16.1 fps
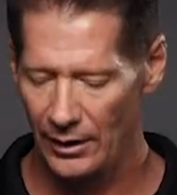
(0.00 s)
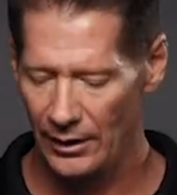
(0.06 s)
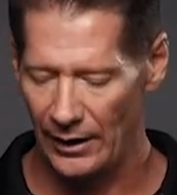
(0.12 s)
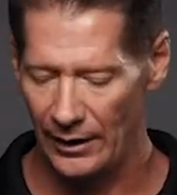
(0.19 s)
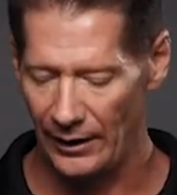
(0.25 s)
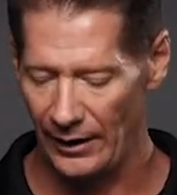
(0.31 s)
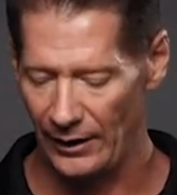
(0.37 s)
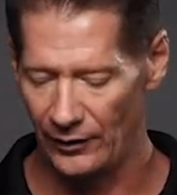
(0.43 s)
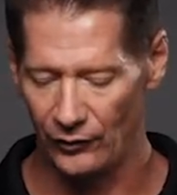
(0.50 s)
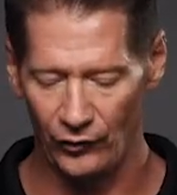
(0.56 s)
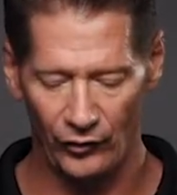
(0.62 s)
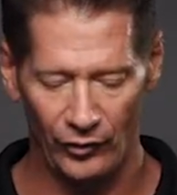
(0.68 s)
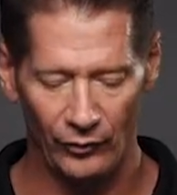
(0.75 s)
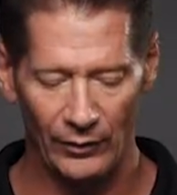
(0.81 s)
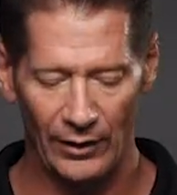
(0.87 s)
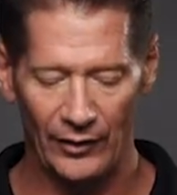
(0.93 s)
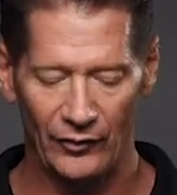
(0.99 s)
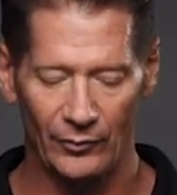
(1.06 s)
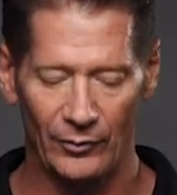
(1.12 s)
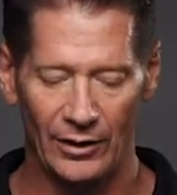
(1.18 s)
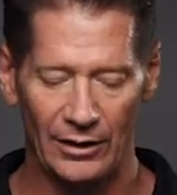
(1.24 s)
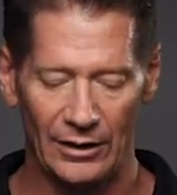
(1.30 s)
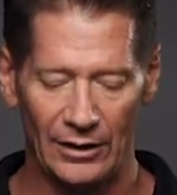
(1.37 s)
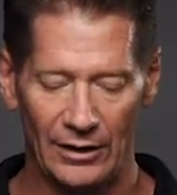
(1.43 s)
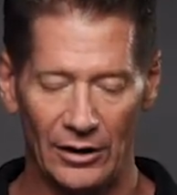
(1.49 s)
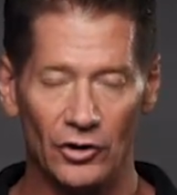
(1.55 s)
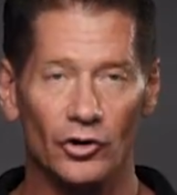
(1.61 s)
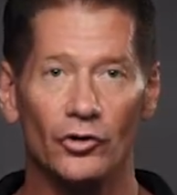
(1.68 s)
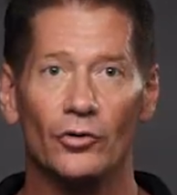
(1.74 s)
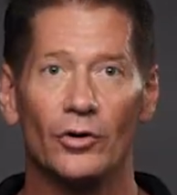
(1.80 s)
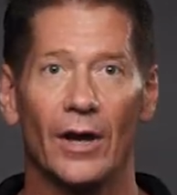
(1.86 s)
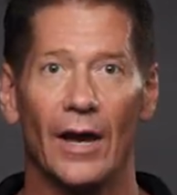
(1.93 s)
and it handles US money and
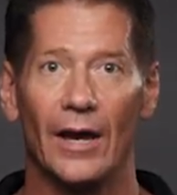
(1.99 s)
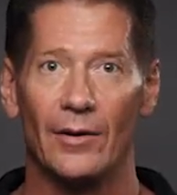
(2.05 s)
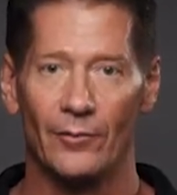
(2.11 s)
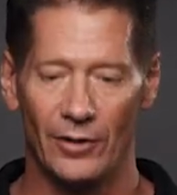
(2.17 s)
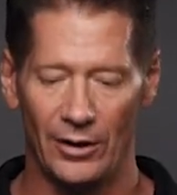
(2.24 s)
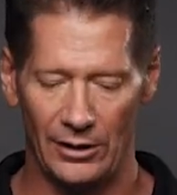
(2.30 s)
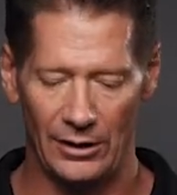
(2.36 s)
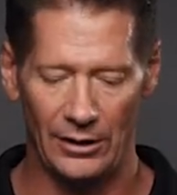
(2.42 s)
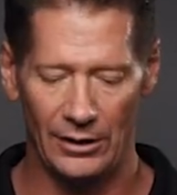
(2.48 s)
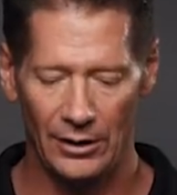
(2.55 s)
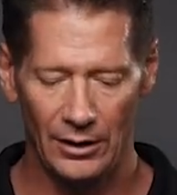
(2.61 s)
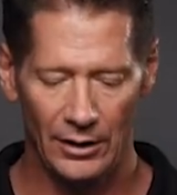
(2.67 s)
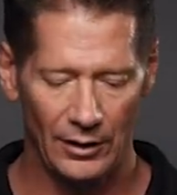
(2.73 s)
UK money,